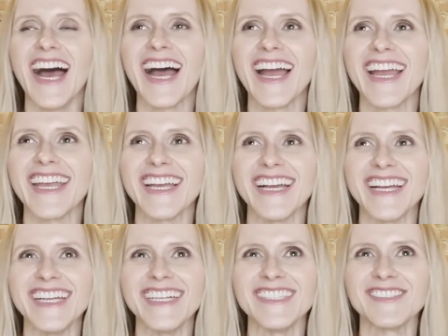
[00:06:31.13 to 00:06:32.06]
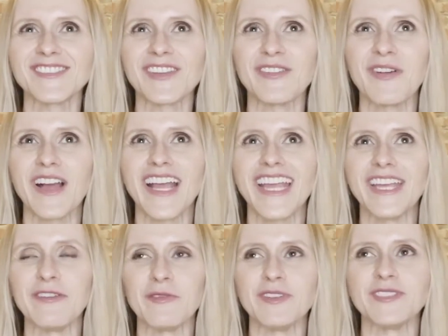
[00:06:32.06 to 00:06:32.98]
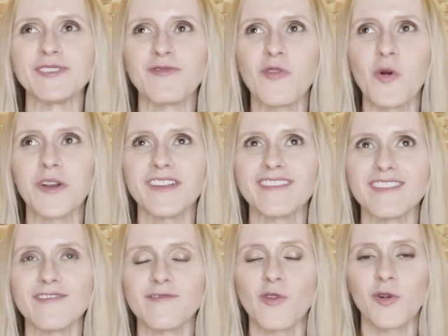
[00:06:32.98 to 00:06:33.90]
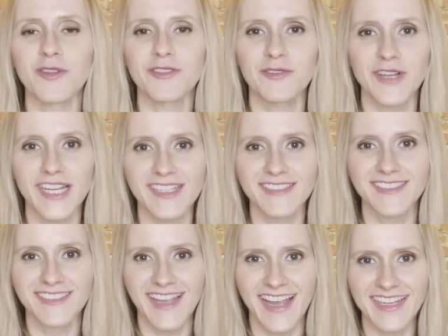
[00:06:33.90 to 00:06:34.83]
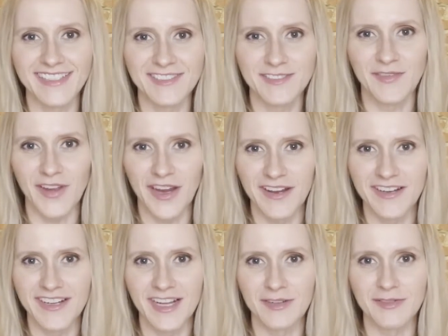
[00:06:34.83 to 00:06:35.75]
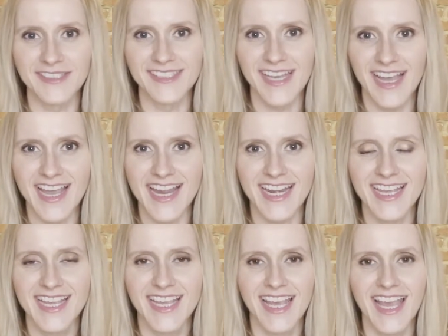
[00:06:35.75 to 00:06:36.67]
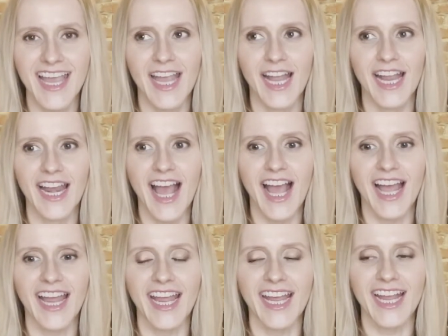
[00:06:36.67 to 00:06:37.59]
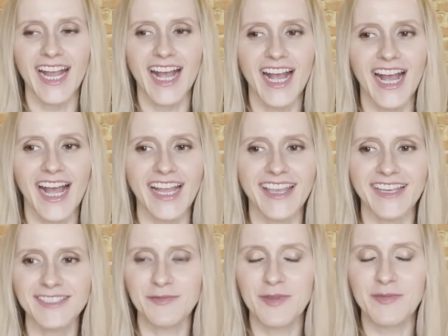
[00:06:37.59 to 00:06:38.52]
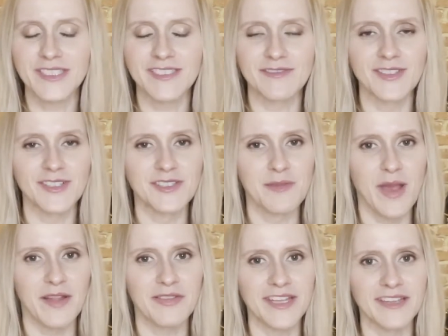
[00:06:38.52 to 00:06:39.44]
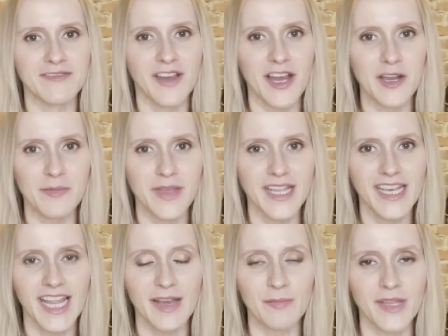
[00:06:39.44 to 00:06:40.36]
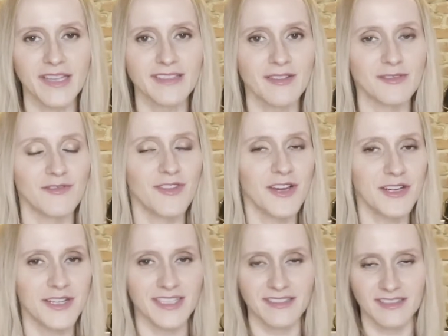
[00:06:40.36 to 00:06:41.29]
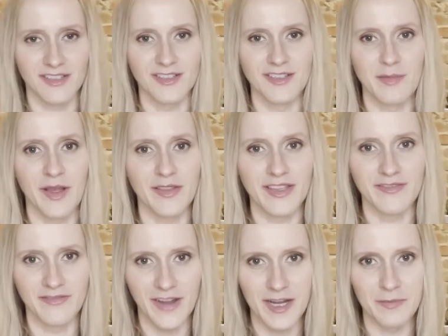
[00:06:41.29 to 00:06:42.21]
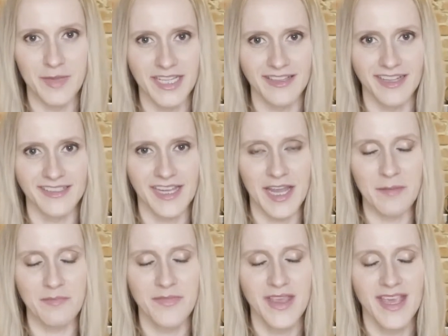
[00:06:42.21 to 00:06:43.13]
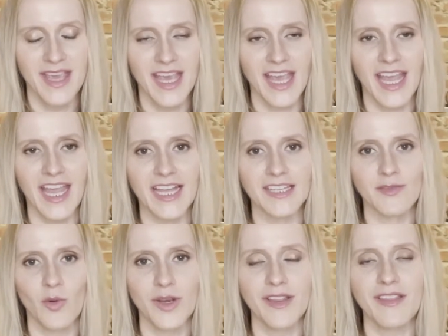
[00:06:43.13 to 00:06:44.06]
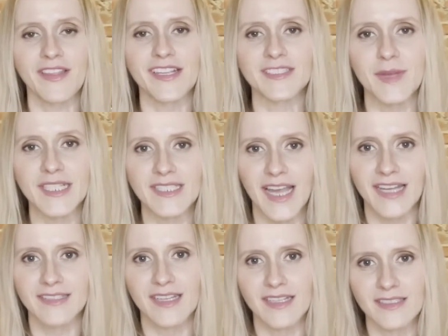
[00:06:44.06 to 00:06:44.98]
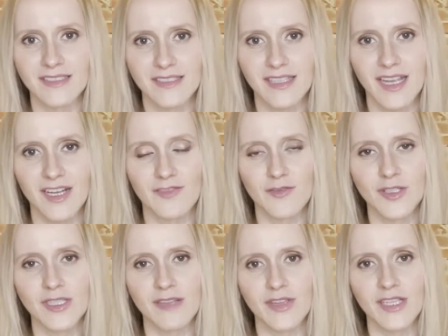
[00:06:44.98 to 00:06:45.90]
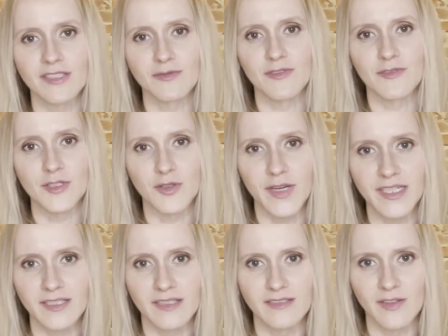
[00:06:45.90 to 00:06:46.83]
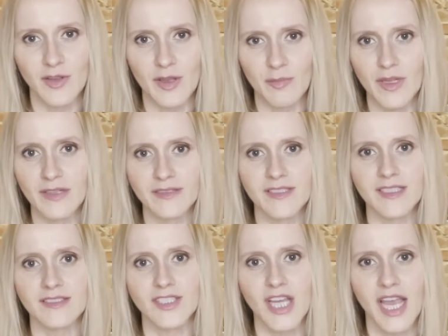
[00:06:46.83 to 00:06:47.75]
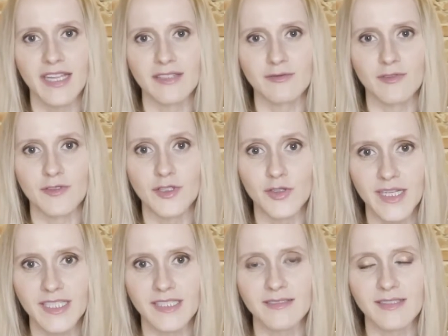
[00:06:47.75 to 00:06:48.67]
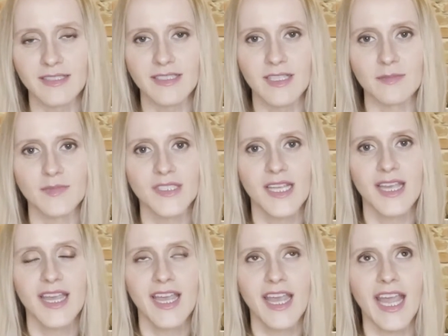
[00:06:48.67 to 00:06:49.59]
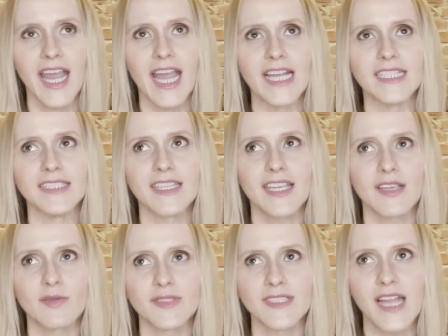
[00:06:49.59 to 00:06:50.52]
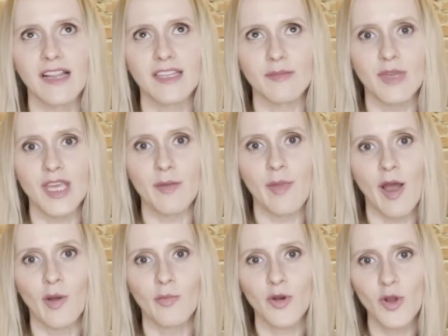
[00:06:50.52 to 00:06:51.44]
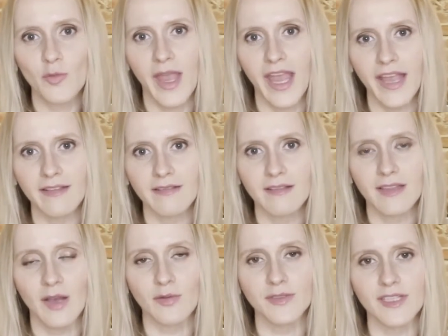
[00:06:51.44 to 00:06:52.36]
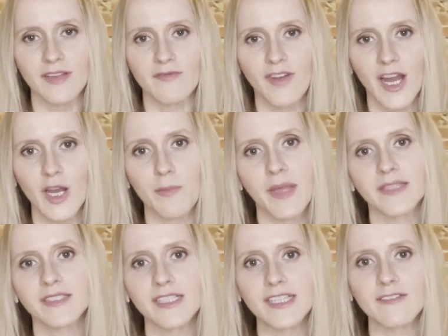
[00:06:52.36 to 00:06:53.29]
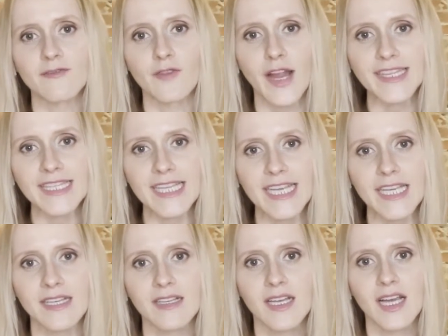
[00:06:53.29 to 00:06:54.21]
Yeah, so it was for the 4th grade science fair. I was 9, and I guess we must have learned about the environment, and because I was very concerned about the environment at that time. And one of the things my dad does for a living is refrigeration, so he builds these giant refrigeration systems. And he was telling me about propane, that was an environmentally friendly